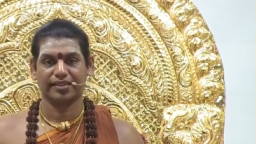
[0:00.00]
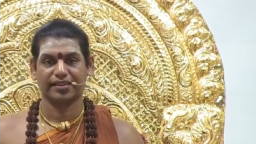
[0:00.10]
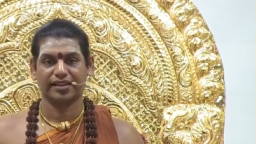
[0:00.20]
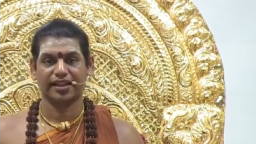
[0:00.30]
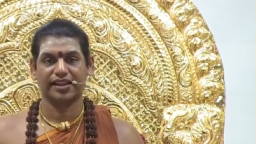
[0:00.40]

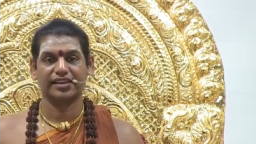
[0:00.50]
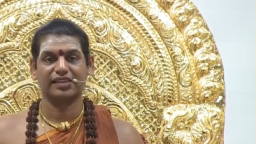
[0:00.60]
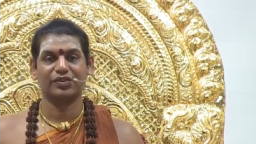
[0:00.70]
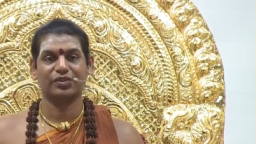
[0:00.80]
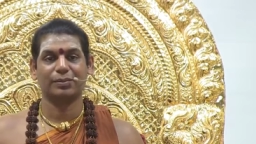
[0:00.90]
I'll give
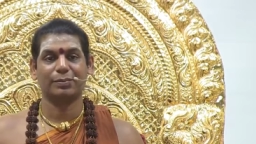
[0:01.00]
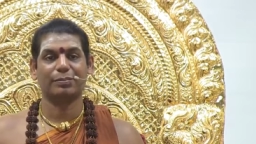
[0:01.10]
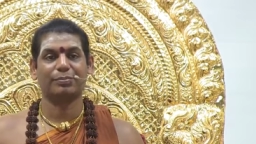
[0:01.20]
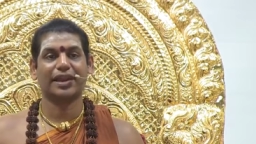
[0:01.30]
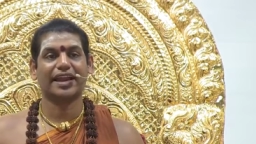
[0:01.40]
you the
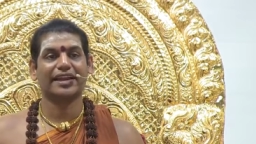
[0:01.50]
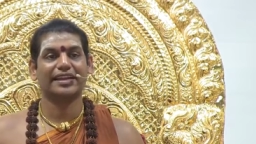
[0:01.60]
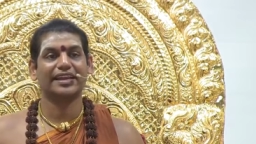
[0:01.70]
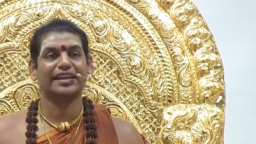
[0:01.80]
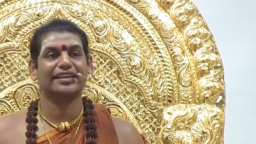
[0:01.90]

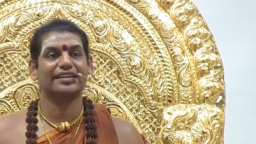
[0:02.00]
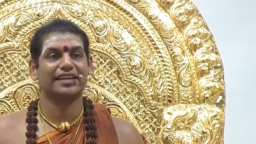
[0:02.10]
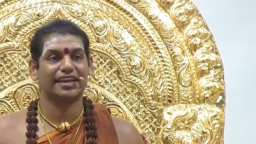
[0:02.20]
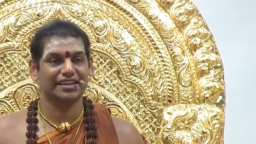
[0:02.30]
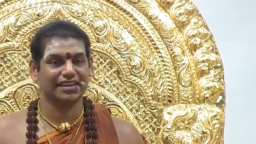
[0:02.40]
practical
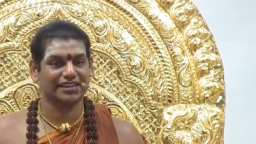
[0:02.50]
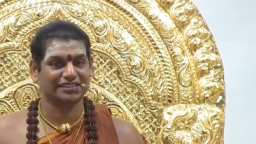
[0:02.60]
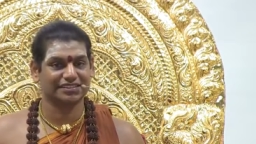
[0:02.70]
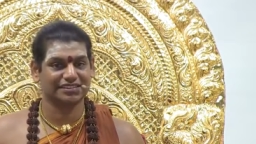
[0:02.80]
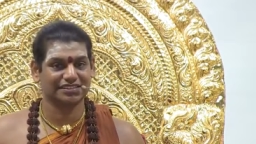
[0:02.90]

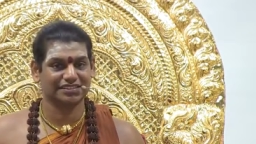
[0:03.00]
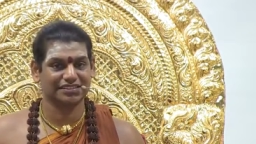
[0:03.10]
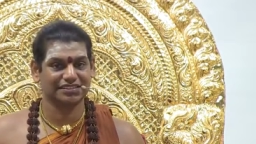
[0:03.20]
techniques.